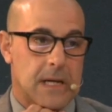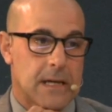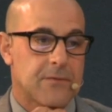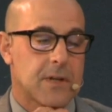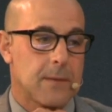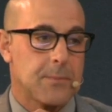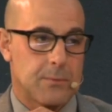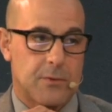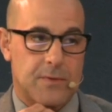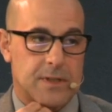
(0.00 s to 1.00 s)
I have a couple
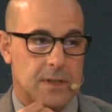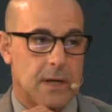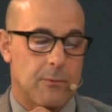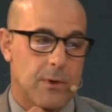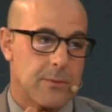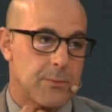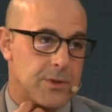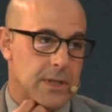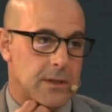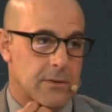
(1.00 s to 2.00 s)
movies. Yeah, one in
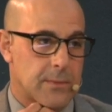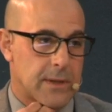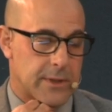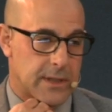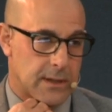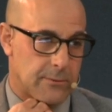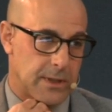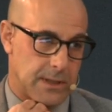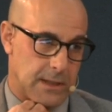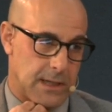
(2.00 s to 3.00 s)
particular, maybe that I
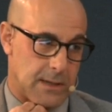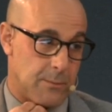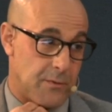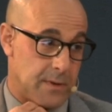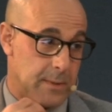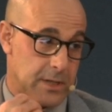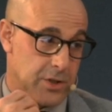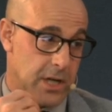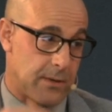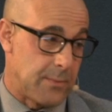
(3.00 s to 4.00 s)
really like. A movie about
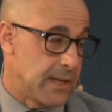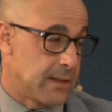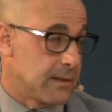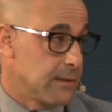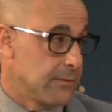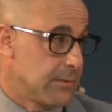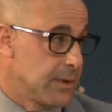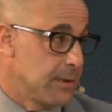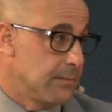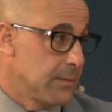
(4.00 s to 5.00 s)
Giacometti, the
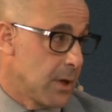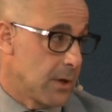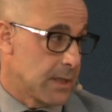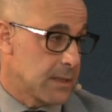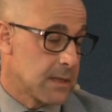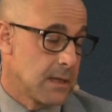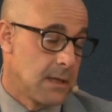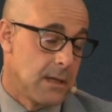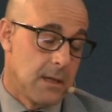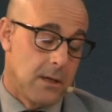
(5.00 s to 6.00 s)
the artist,
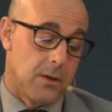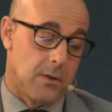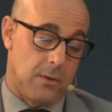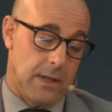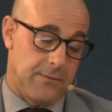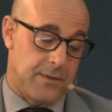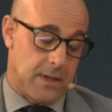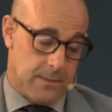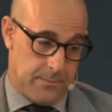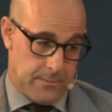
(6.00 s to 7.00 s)
who lived
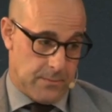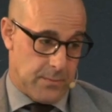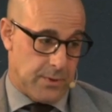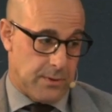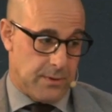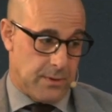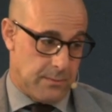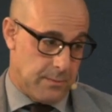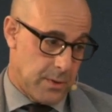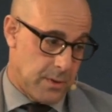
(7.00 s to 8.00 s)
um, in the
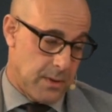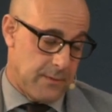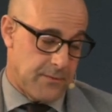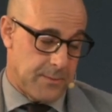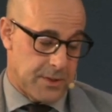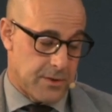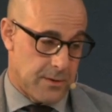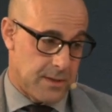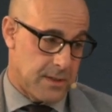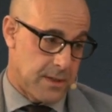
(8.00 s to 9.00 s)
uh, from the turn
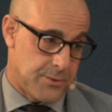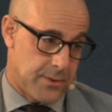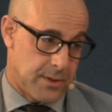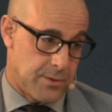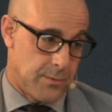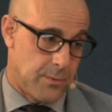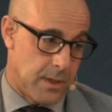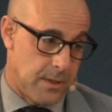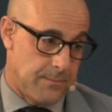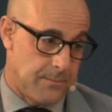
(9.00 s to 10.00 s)
of the century to
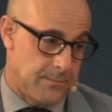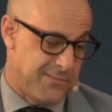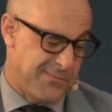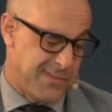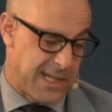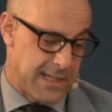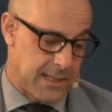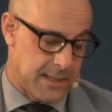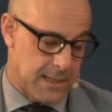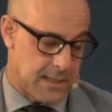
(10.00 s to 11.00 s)
um,
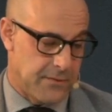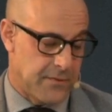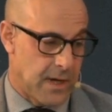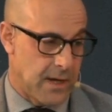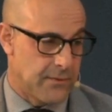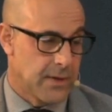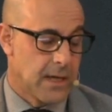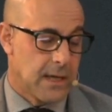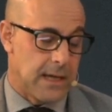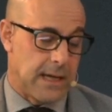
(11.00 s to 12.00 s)
1965,
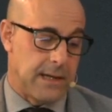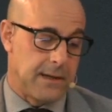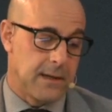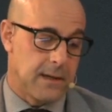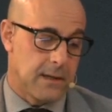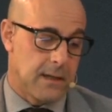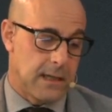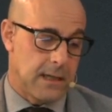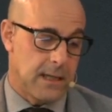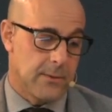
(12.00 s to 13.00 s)
and
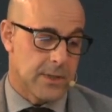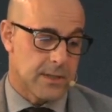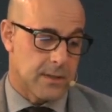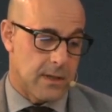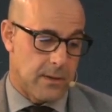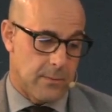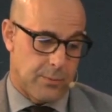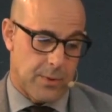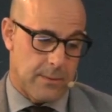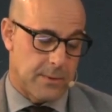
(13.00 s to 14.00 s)
and he was uh,
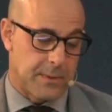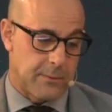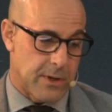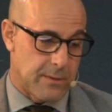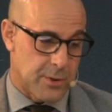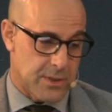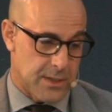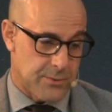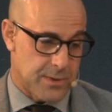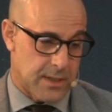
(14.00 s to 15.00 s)
probably one of the most
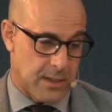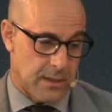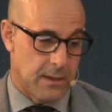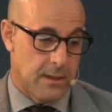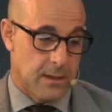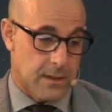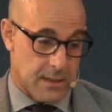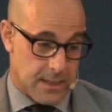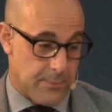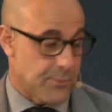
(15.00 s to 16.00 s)
interesting
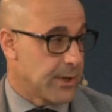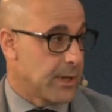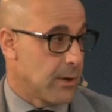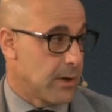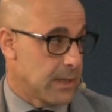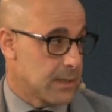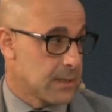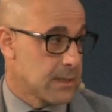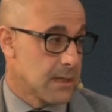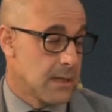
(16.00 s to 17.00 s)
contemporary
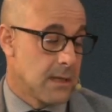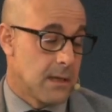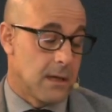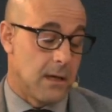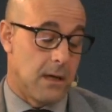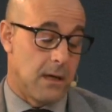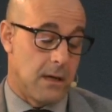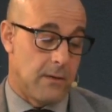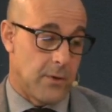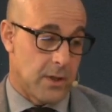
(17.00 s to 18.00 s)
artists uh,
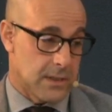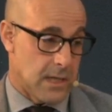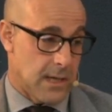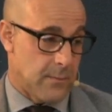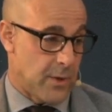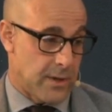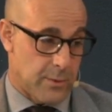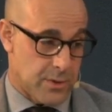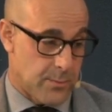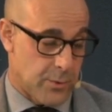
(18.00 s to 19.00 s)
of all time, one of the
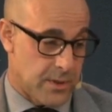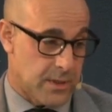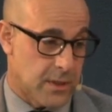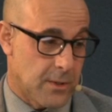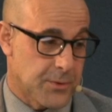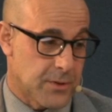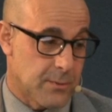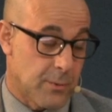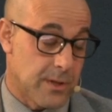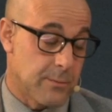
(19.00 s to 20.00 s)
most important sculptors,
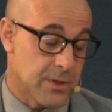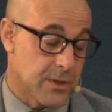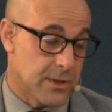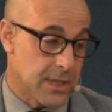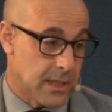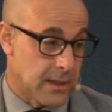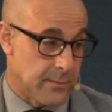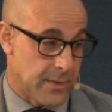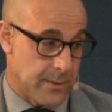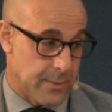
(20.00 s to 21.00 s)
and one of the most
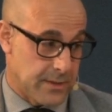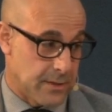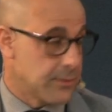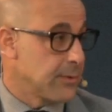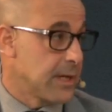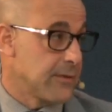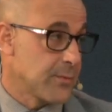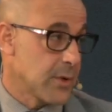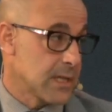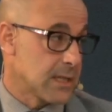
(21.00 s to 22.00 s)
articulate men about the creative
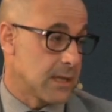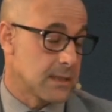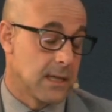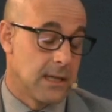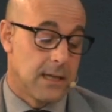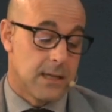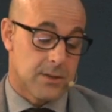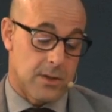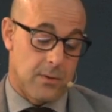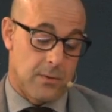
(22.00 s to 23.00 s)
process.
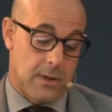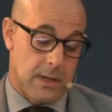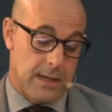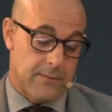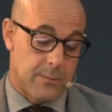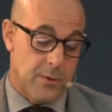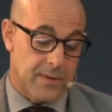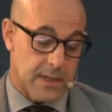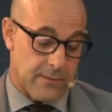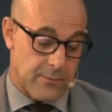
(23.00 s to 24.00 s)
So I have a movie
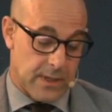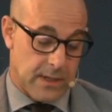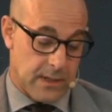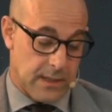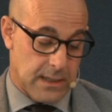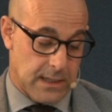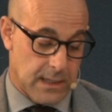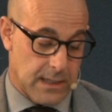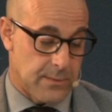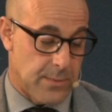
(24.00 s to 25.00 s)
that I've written that I'd
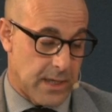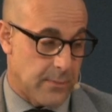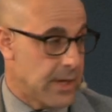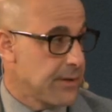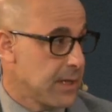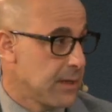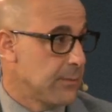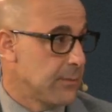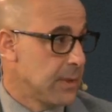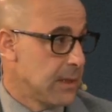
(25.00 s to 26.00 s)
like to make about
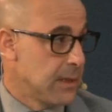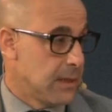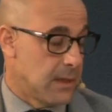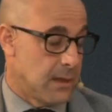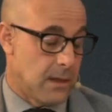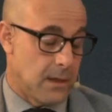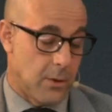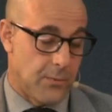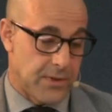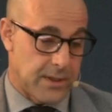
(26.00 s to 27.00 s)
him, uh,
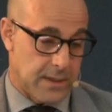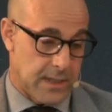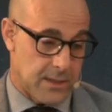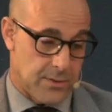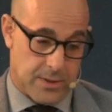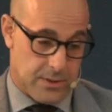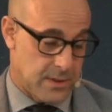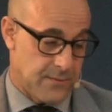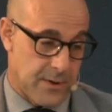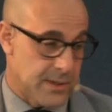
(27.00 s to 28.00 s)
hopefully in the next two years.
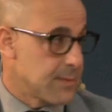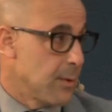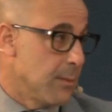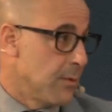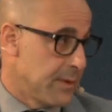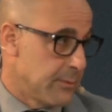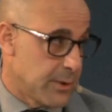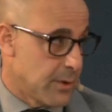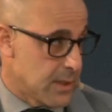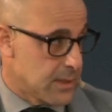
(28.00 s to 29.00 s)
It's a very small movie. It
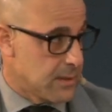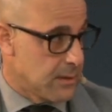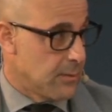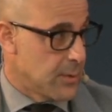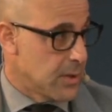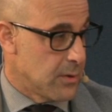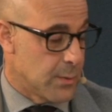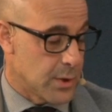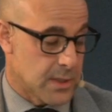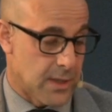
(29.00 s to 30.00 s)
would cost almost,
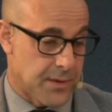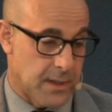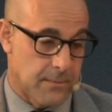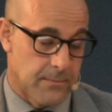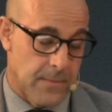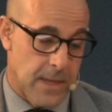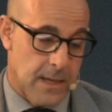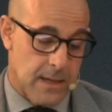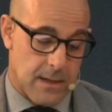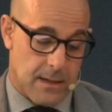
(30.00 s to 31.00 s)
almost nothing.
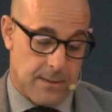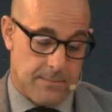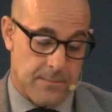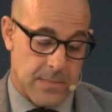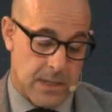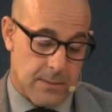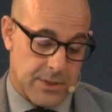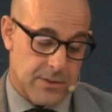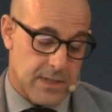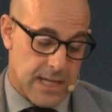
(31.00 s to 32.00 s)
Um,
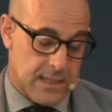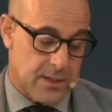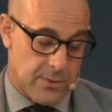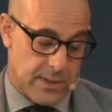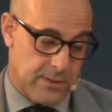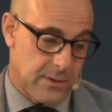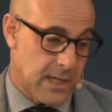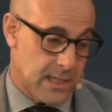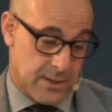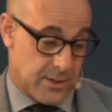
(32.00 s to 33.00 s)
but there's that story. There are
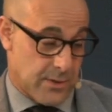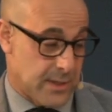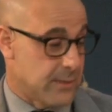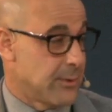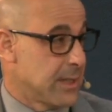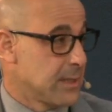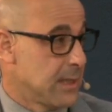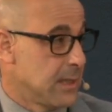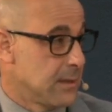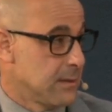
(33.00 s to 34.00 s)
lots of stories I want to
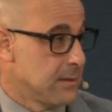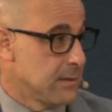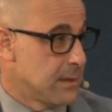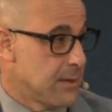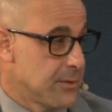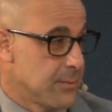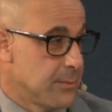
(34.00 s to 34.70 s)
tell. another